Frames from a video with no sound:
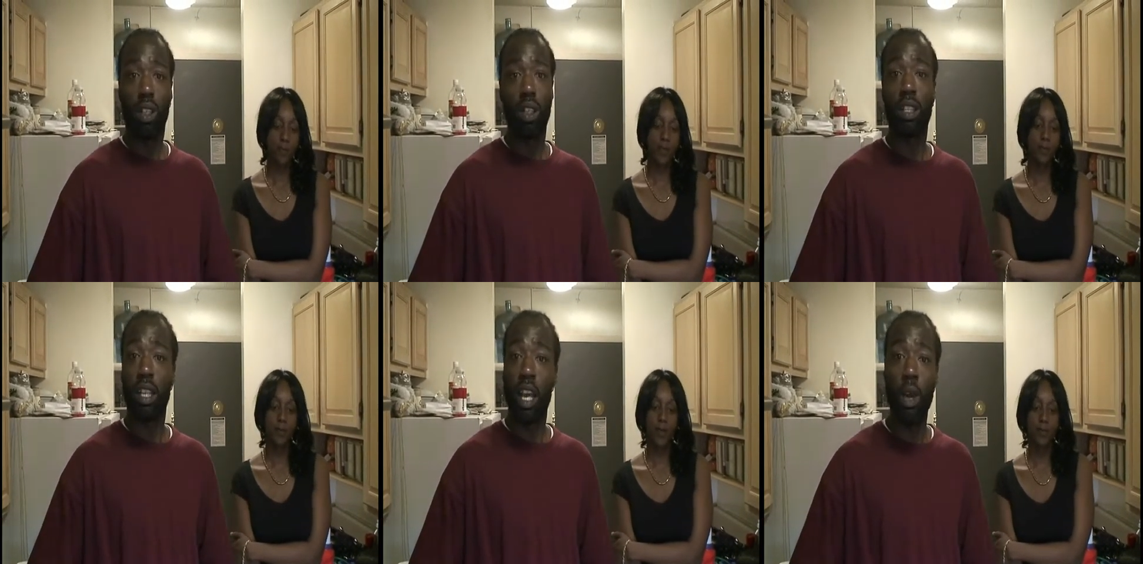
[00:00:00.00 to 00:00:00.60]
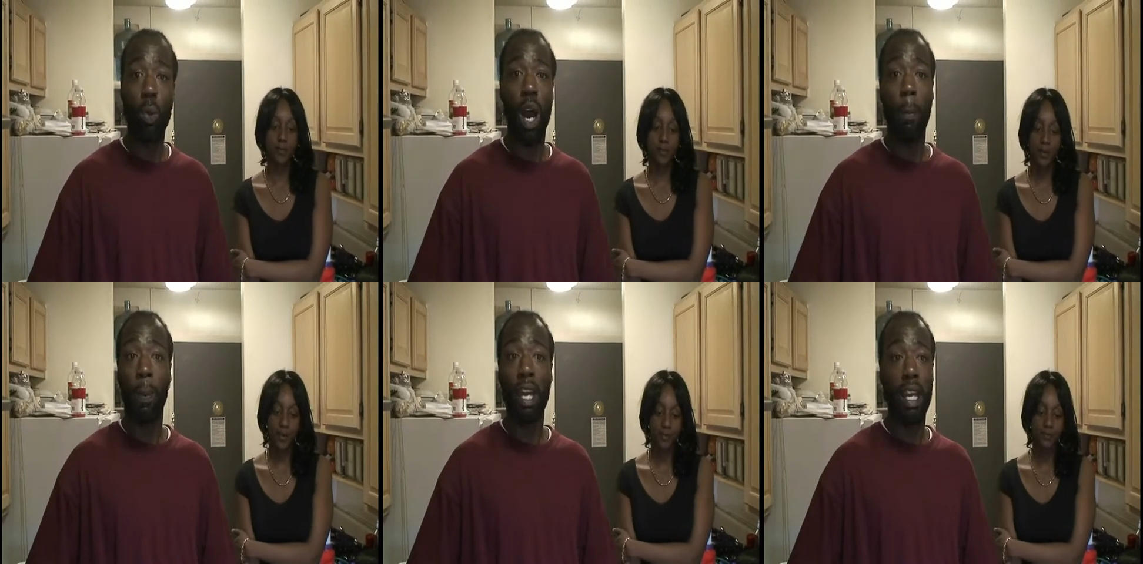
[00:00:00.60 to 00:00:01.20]
Speaker 1: "This
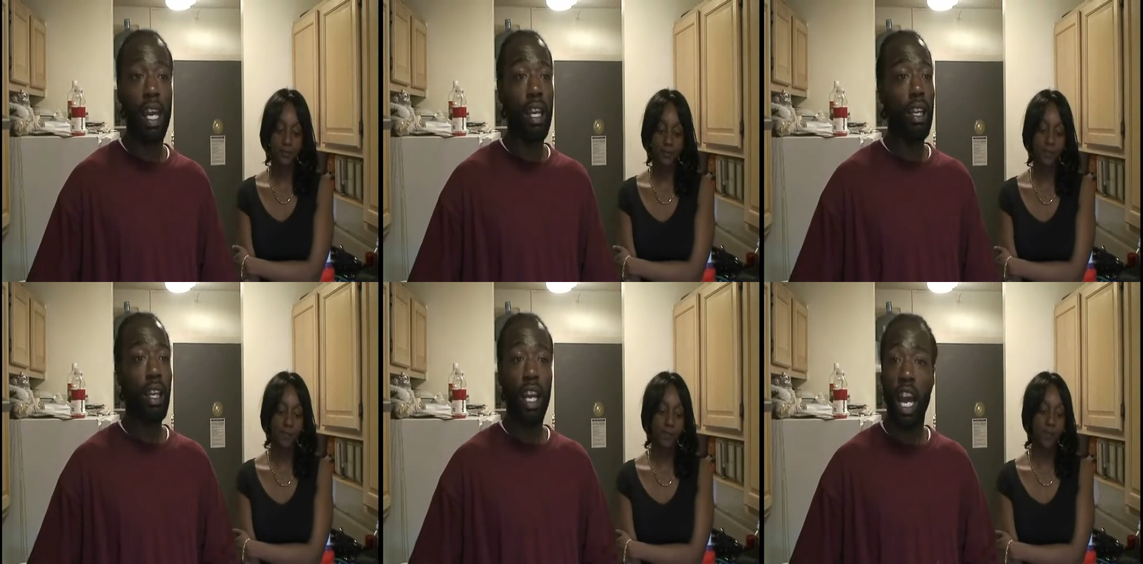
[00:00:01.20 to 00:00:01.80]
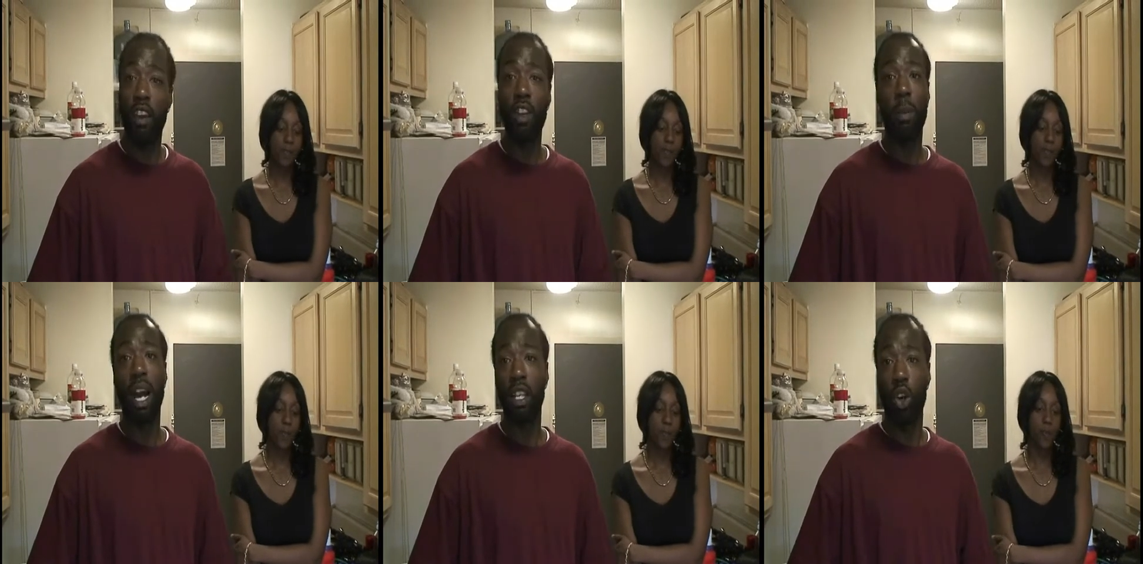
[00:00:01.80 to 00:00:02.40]
NYPD,
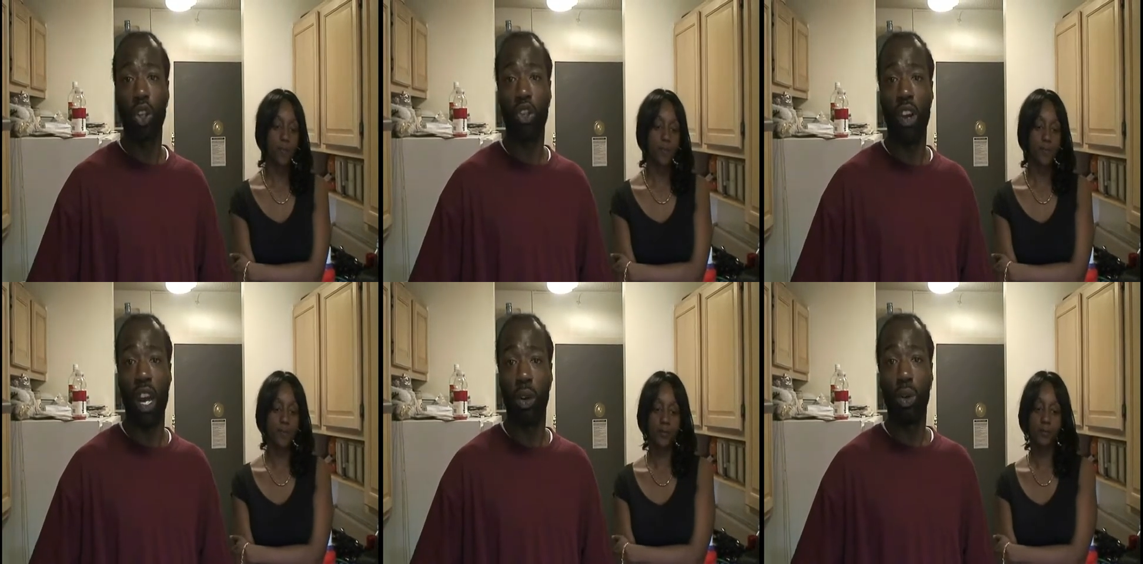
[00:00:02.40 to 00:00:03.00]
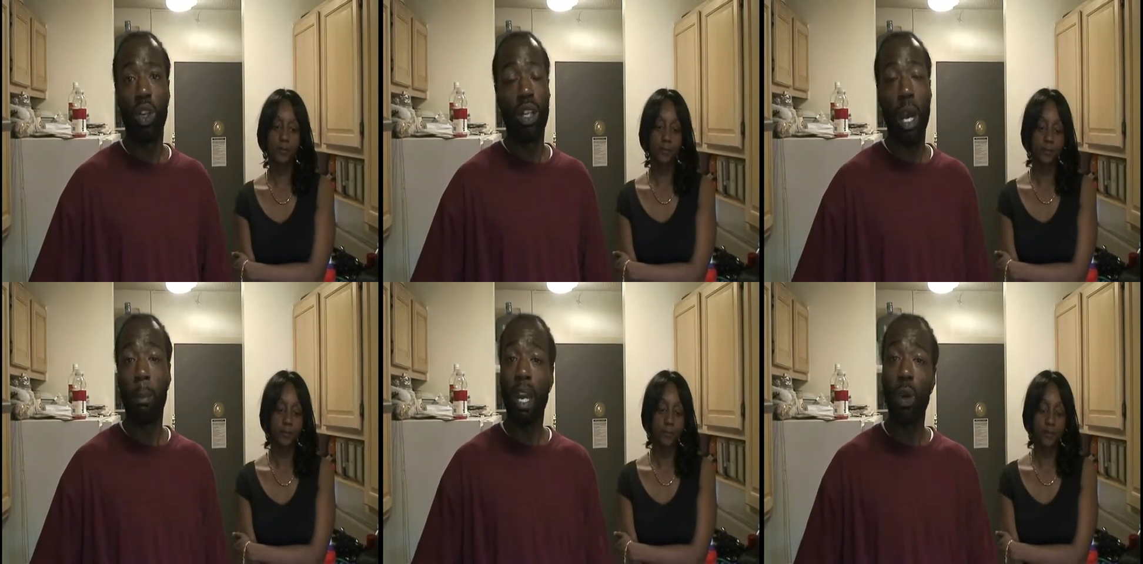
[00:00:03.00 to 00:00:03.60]
everybody on the ground."
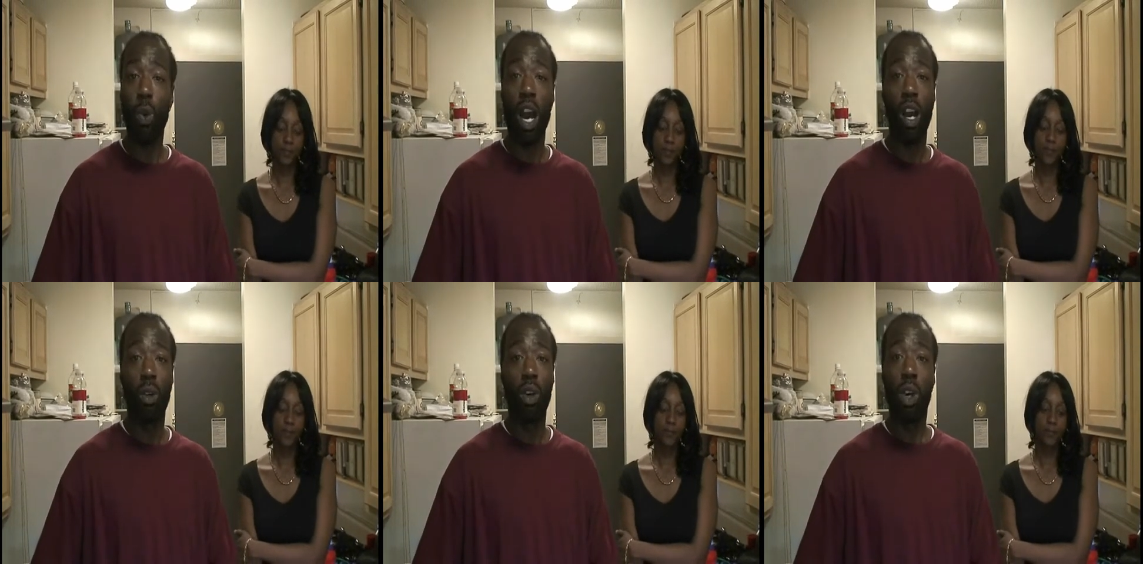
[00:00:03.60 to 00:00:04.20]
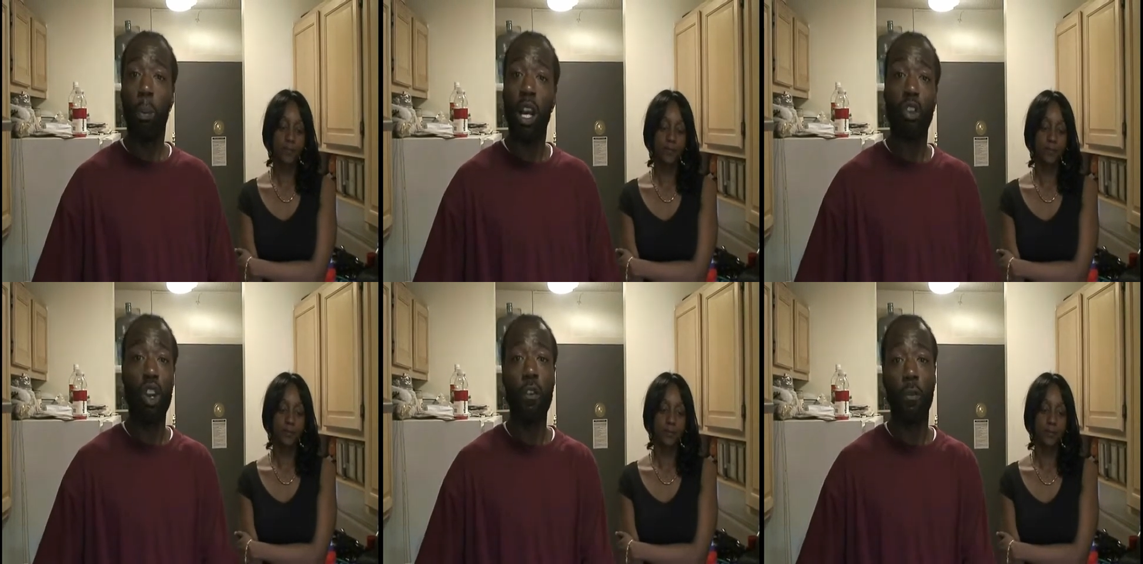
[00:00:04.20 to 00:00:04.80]
Now, meanwhile, my
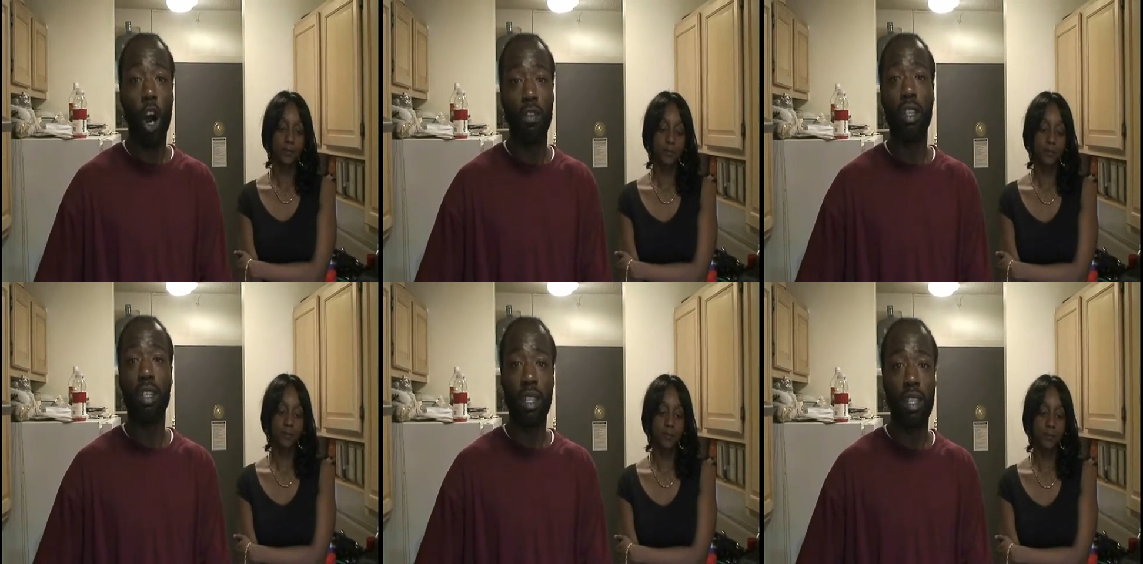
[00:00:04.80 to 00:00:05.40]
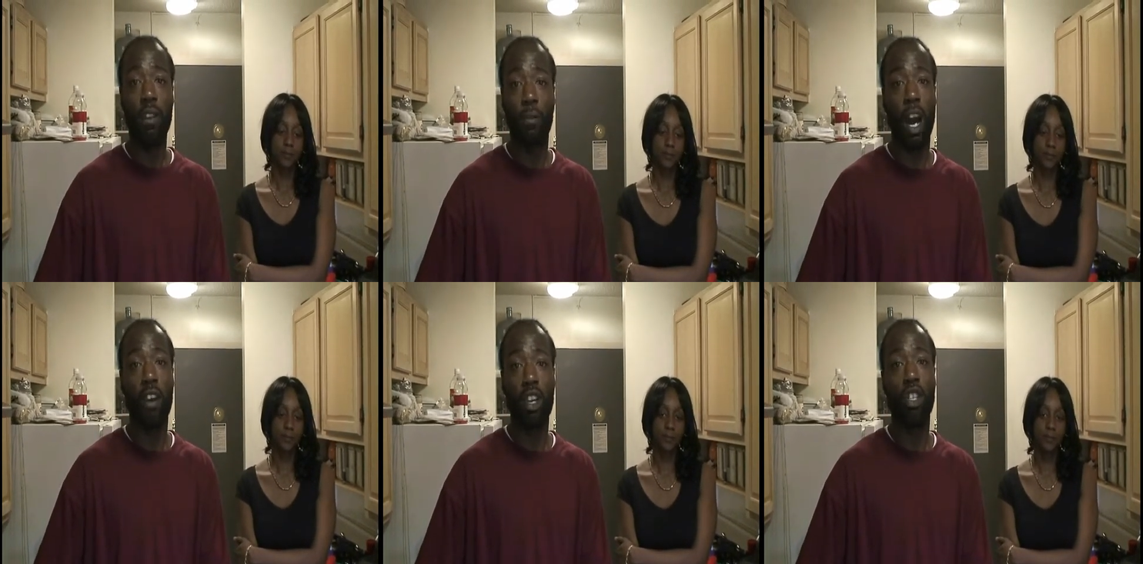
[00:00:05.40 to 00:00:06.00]
grandfather is
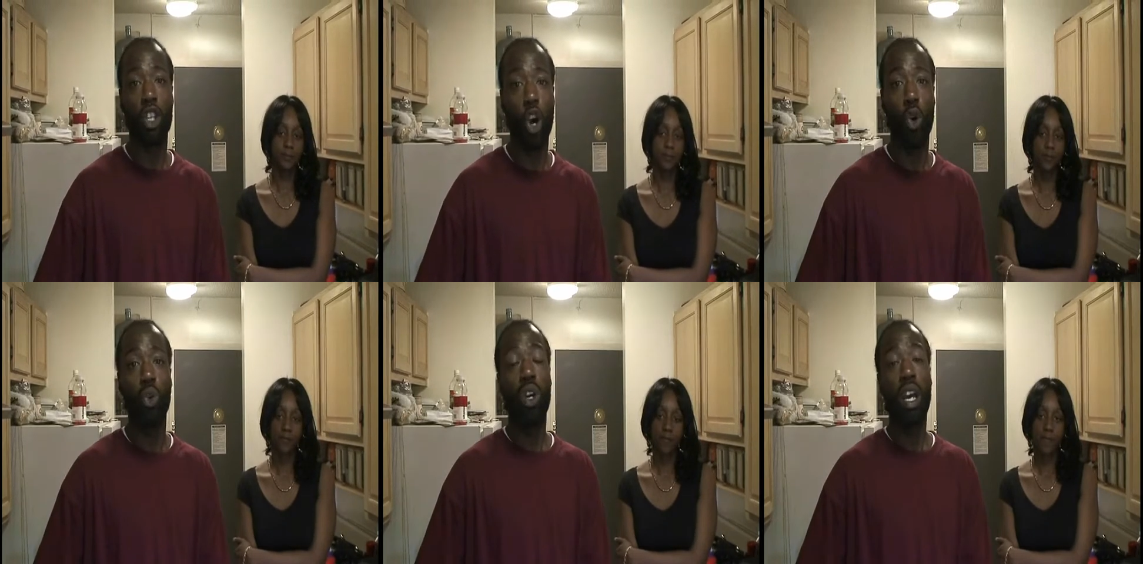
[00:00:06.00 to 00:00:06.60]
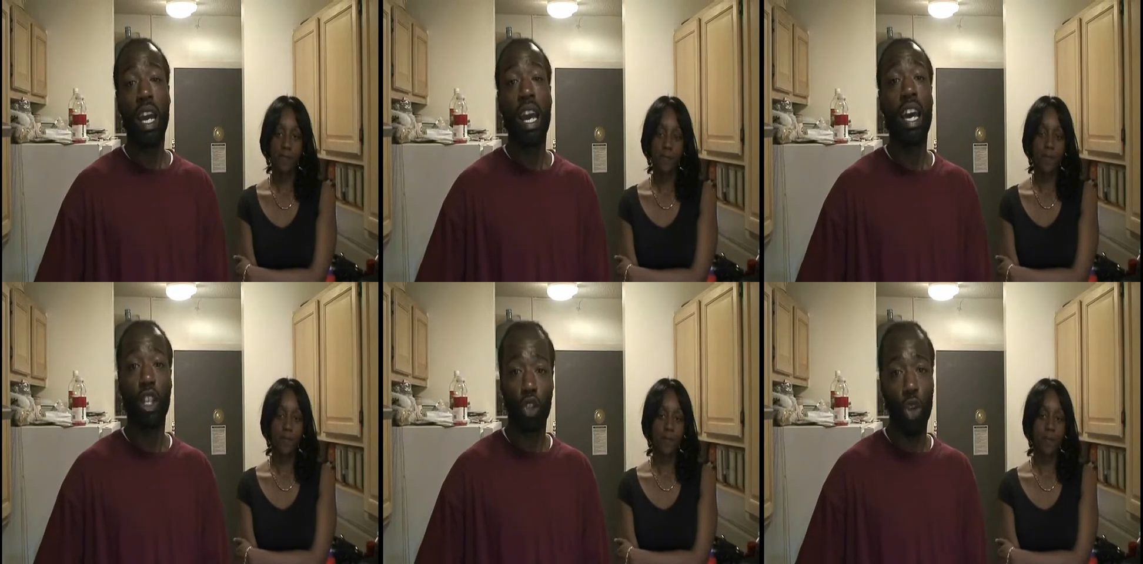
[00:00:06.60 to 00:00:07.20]
65 years old and
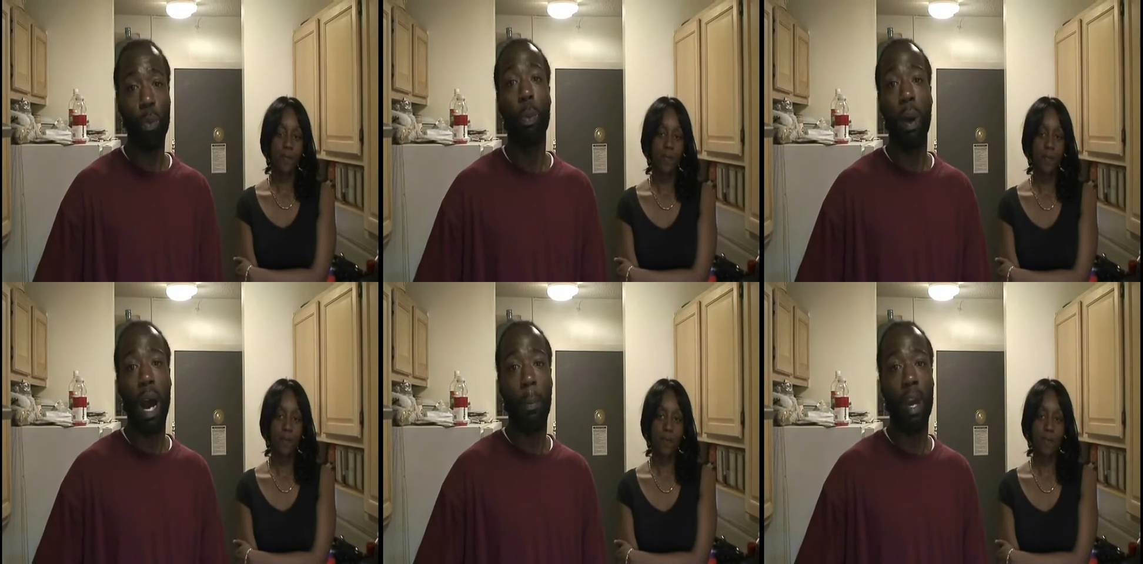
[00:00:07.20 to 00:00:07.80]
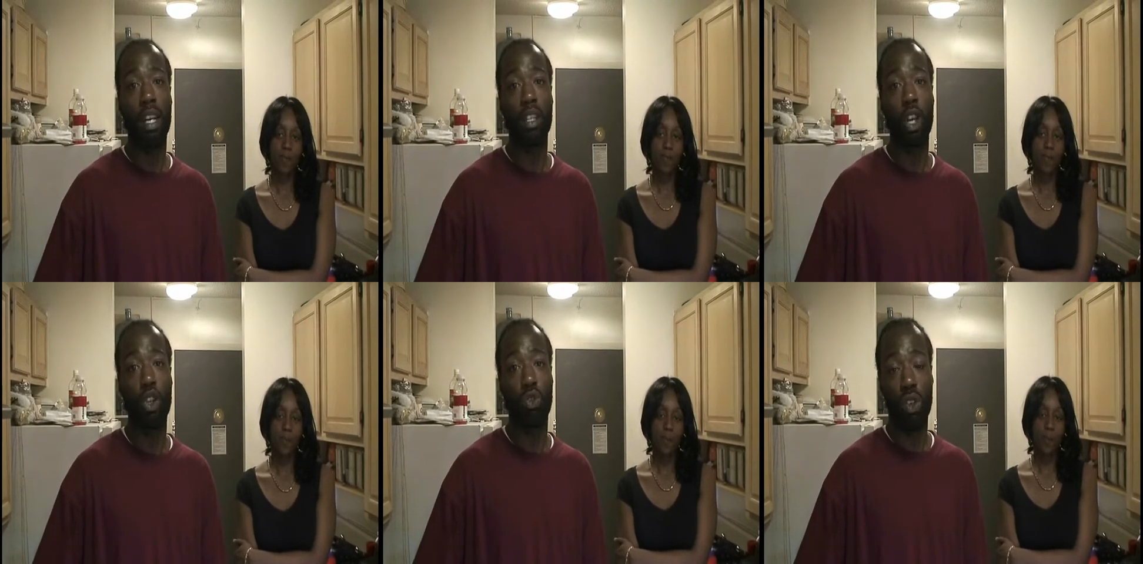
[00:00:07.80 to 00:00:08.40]
had a triple bypass
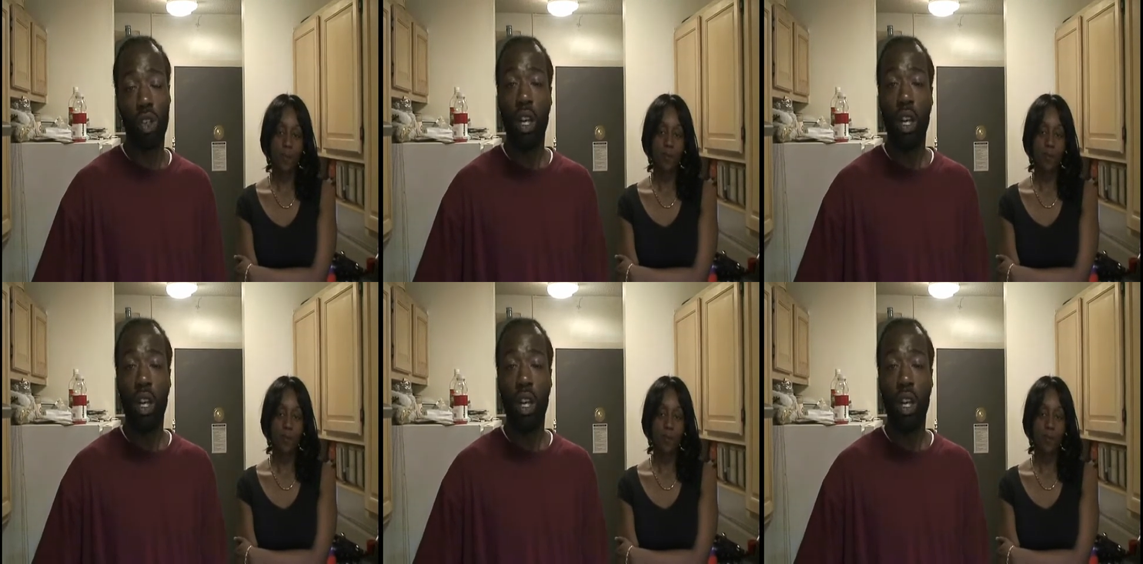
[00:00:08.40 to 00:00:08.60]
surgery.